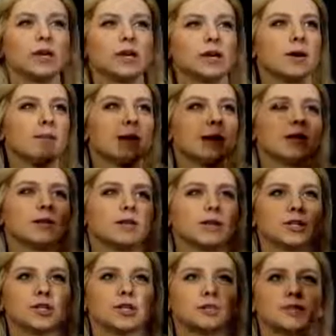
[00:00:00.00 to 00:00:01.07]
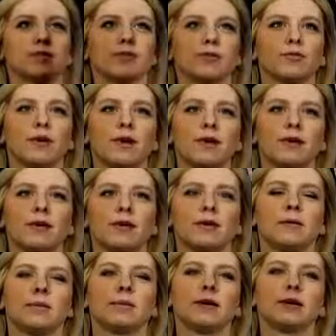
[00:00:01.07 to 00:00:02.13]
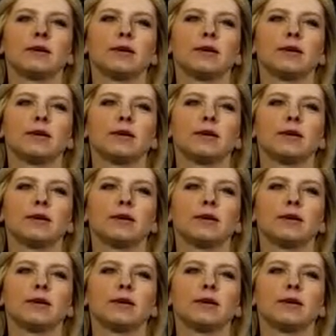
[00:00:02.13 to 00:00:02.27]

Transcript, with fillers: can combine our like terms over on the right, make